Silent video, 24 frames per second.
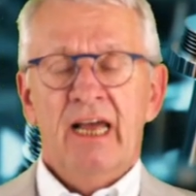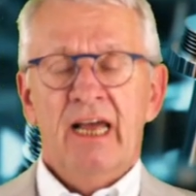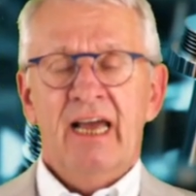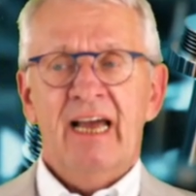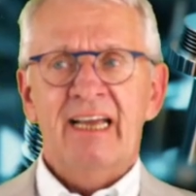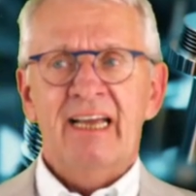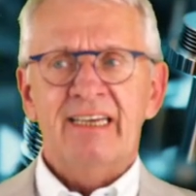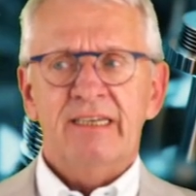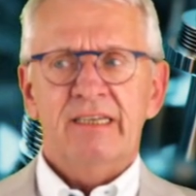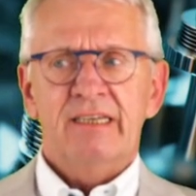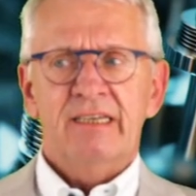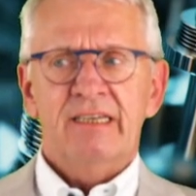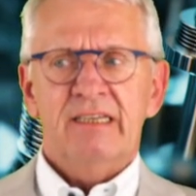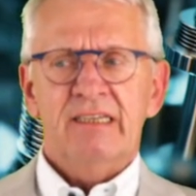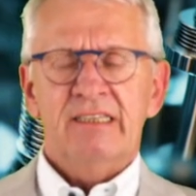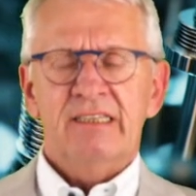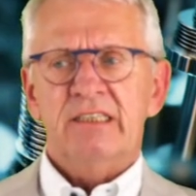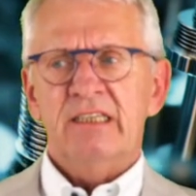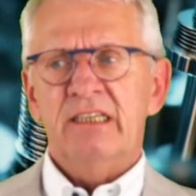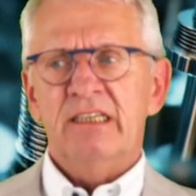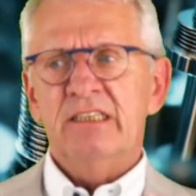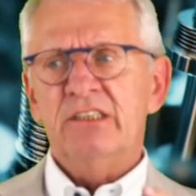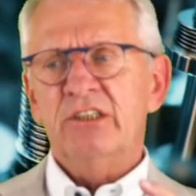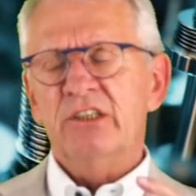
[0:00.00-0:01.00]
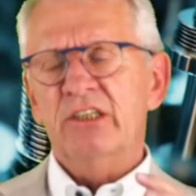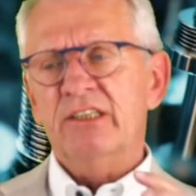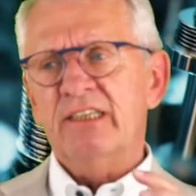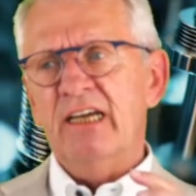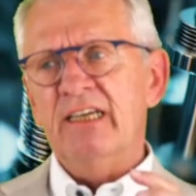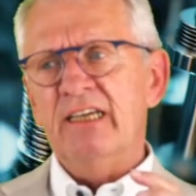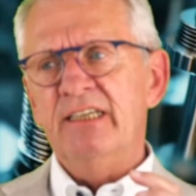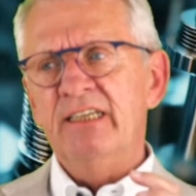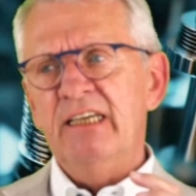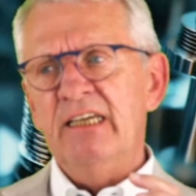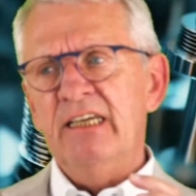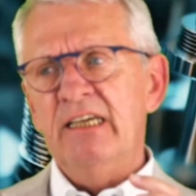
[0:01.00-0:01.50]
And it's a
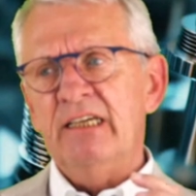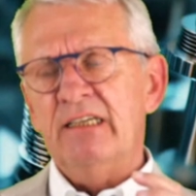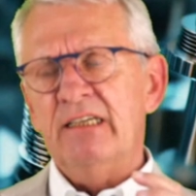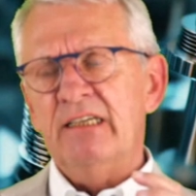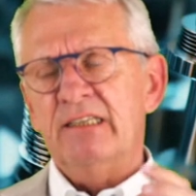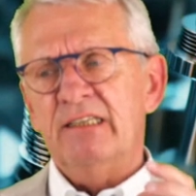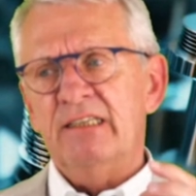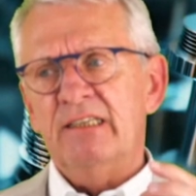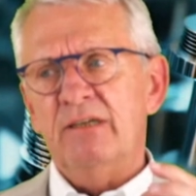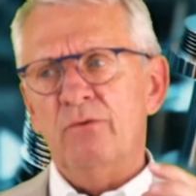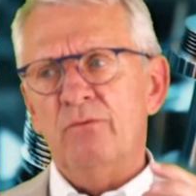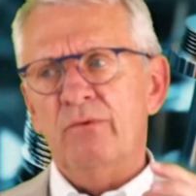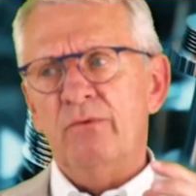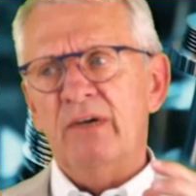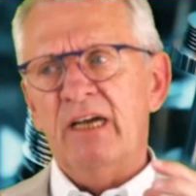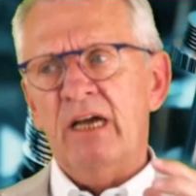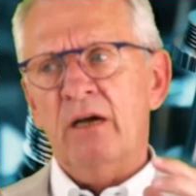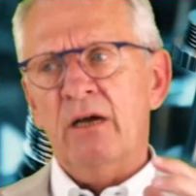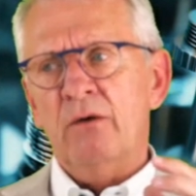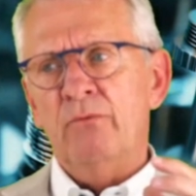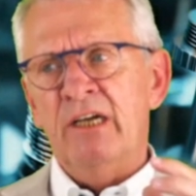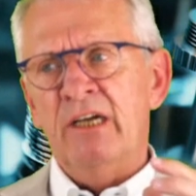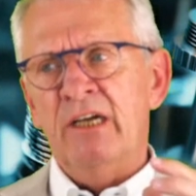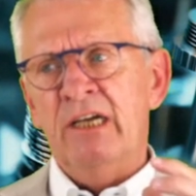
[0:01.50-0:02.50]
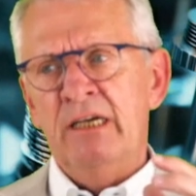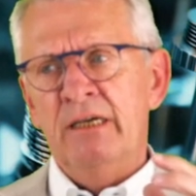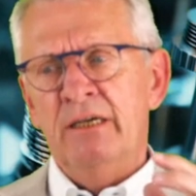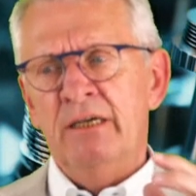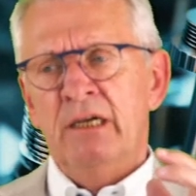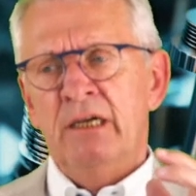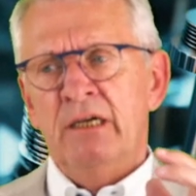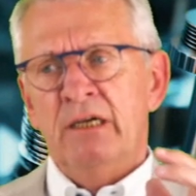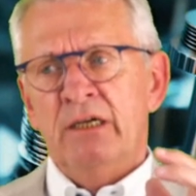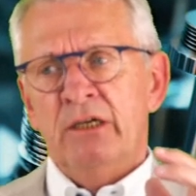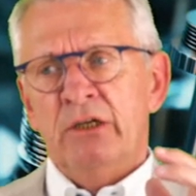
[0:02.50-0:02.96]
technique where we